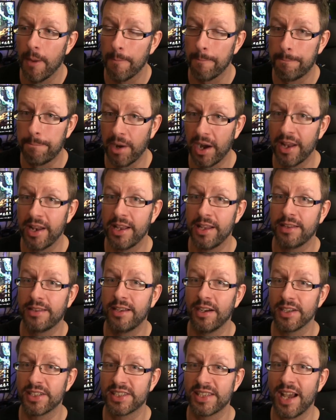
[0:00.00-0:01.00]
But it
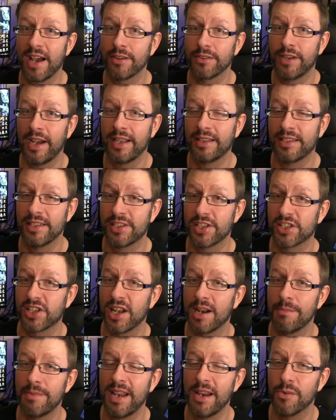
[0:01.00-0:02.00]
does sound like this is
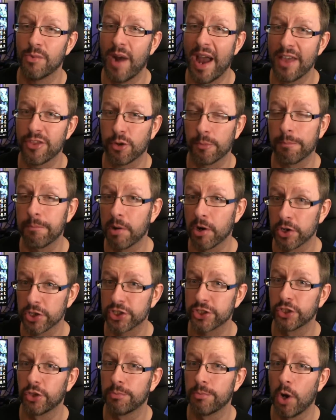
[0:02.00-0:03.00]
going to be a rather
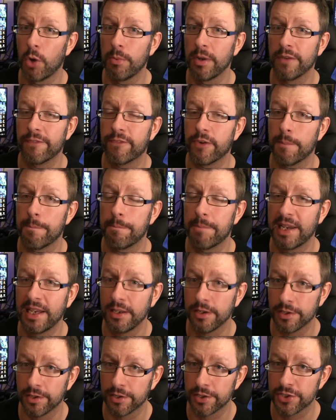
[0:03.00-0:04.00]
personal moment for
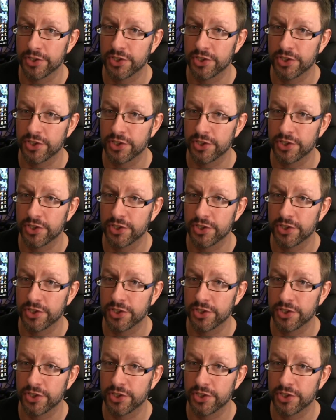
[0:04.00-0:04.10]
Peter.